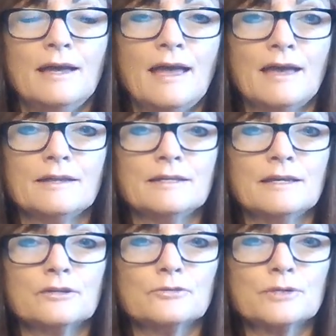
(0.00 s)
And
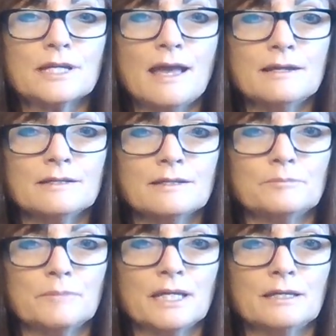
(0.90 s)
it created
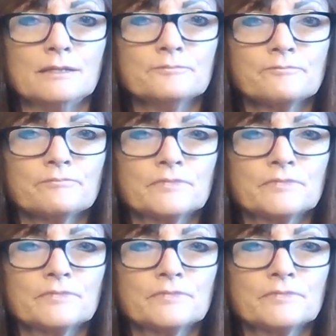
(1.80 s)
in me